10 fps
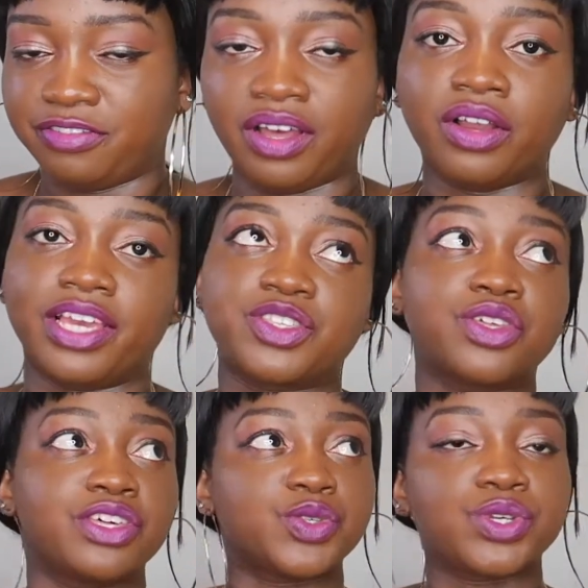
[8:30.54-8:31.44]
Okay, so
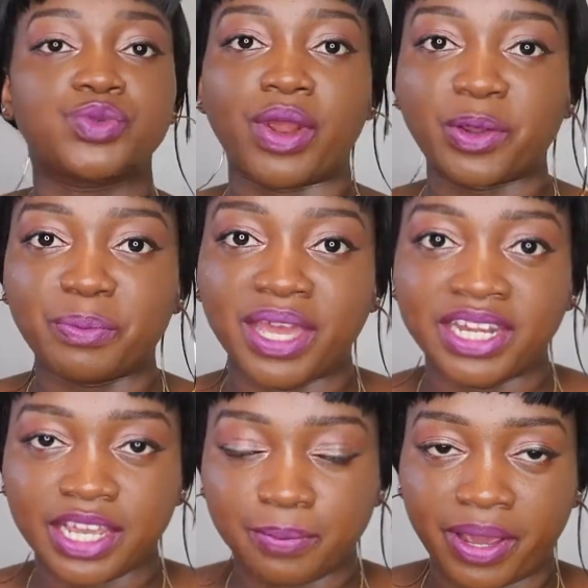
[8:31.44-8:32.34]
this was
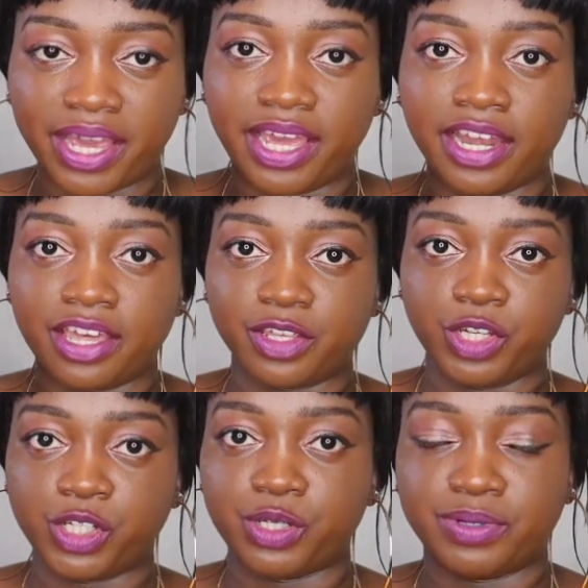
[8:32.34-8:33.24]
recommended by another
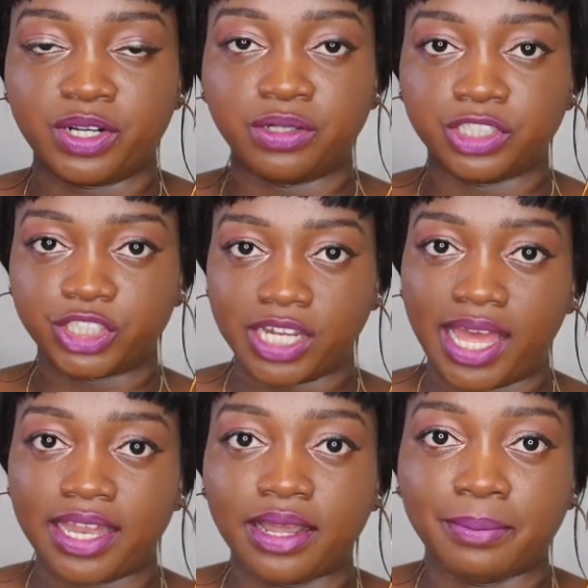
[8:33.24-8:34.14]
YouTuber called
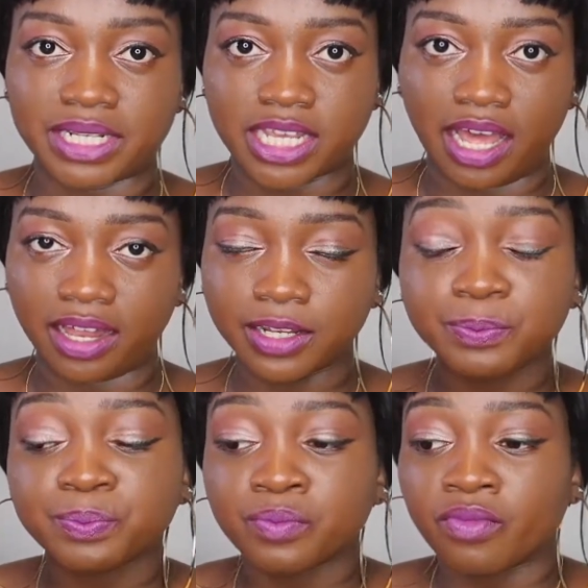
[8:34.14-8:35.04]
Shad Batal,